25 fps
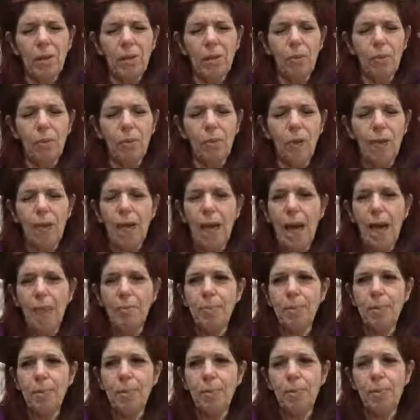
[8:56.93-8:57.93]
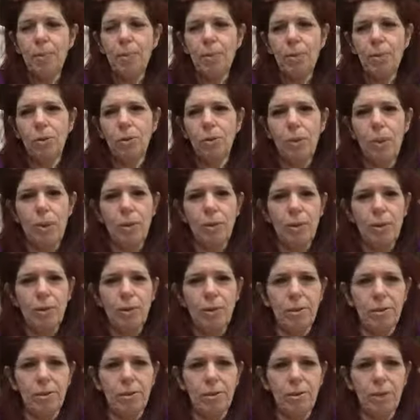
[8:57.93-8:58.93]
what happened to my
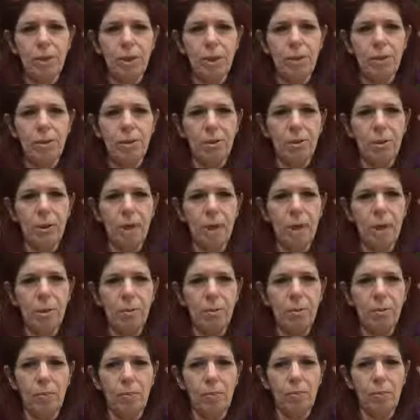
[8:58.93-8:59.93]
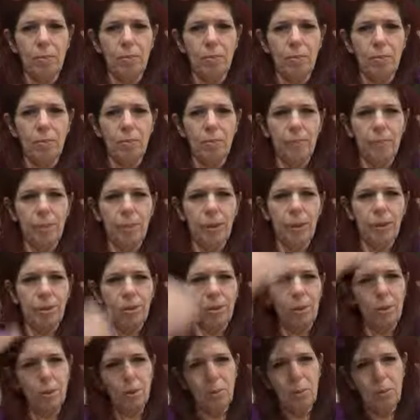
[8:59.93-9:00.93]
business during this time,
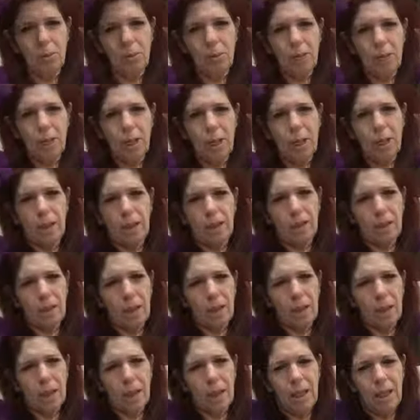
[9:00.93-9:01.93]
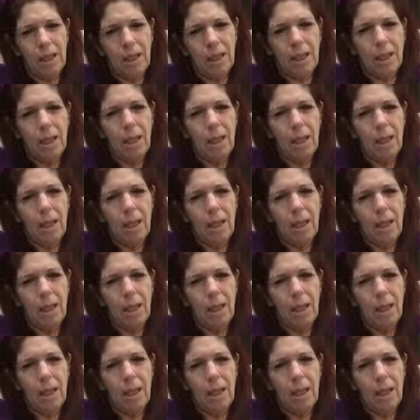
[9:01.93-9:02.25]
because it almost tanked. And